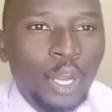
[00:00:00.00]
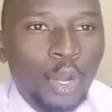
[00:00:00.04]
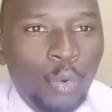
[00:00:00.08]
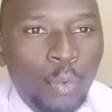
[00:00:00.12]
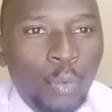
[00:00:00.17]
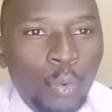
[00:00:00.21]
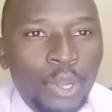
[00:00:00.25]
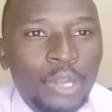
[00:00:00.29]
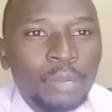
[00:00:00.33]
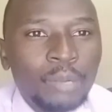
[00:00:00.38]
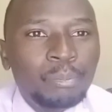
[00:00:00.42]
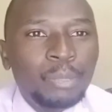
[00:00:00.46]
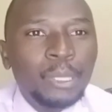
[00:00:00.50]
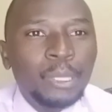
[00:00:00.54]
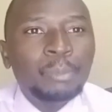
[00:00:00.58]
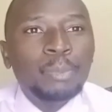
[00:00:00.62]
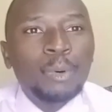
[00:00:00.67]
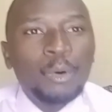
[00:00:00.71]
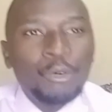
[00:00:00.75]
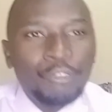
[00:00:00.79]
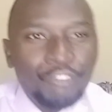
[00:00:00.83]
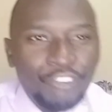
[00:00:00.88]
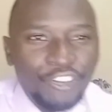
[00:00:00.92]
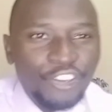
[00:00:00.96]
when
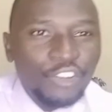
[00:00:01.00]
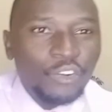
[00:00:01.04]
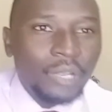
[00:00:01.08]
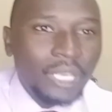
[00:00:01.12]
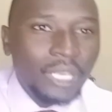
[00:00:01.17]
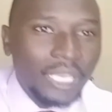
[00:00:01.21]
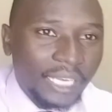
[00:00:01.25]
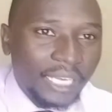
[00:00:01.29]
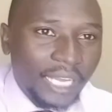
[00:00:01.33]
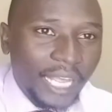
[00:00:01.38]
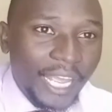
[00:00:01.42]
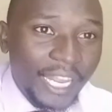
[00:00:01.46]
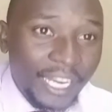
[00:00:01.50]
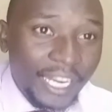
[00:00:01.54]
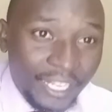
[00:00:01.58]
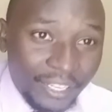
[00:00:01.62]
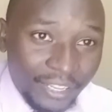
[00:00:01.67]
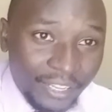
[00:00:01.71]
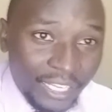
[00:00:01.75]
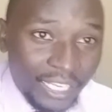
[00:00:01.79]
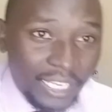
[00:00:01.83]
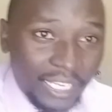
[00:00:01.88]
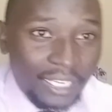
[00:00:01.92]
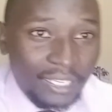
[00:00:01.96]
people fail in
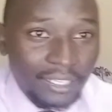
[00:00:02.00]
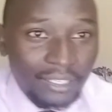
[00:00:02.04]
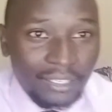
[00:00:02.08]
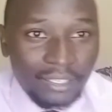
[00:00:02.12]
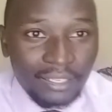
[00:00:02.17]
anything,